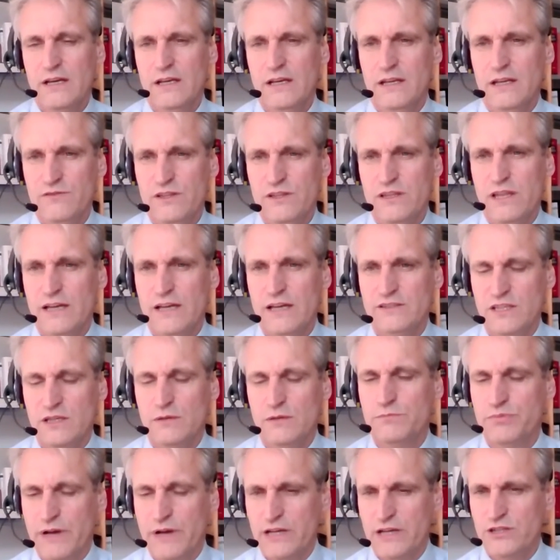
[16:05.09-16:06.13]
if it has the
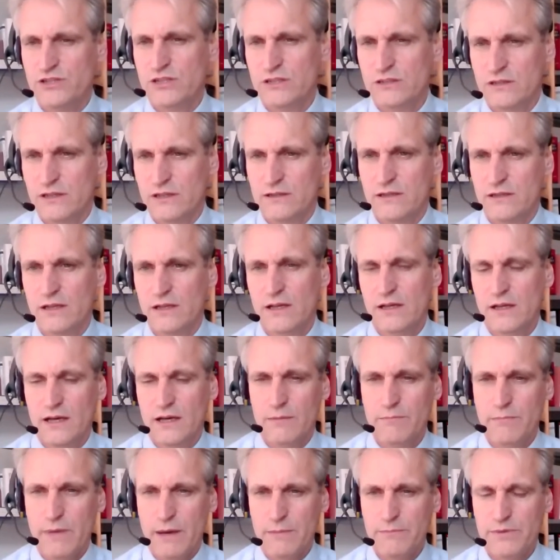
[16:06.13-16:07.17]
impression that
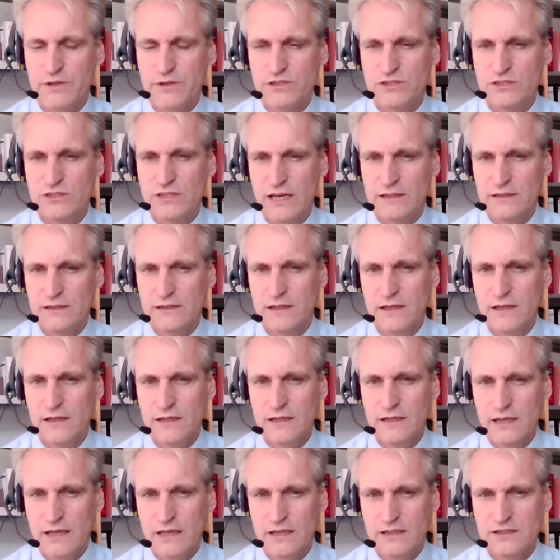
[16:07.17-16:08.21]
a member state
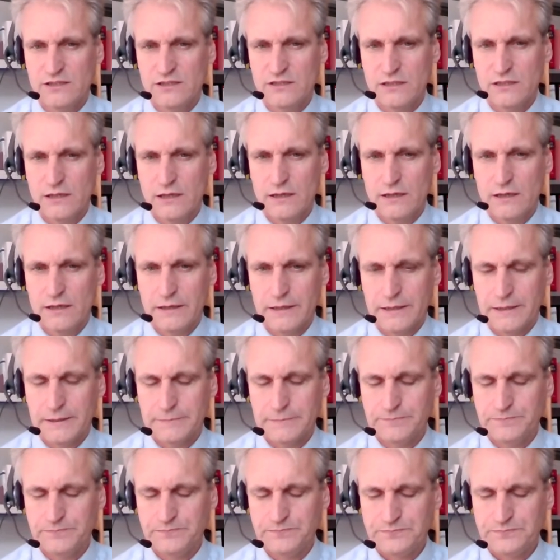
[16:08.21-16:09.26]
is
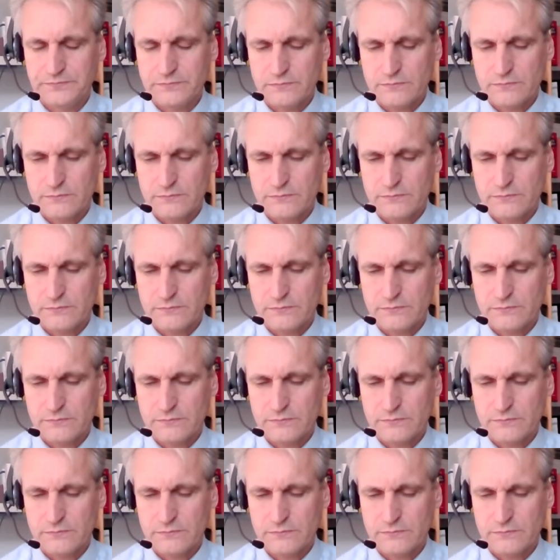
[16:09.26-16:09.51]
um,